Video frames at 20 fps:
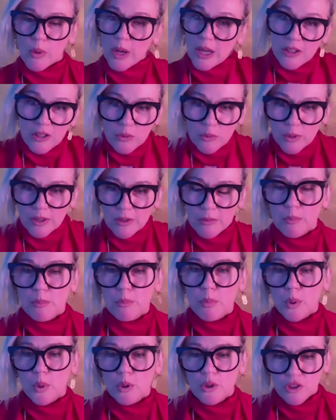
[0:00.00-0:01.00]
Where do you want to
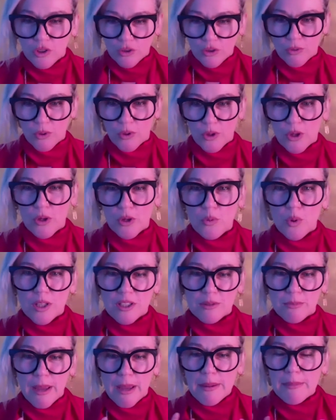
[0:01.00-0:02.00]
push through?
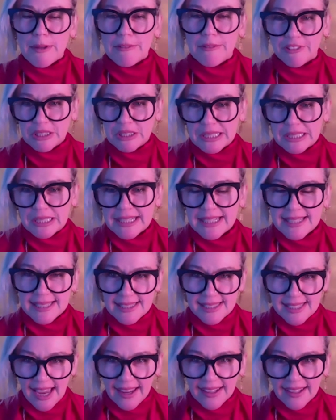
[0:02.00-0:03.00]
What's maybe feeling
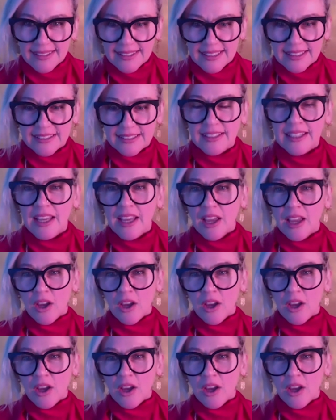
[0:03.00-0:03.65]
stagnant?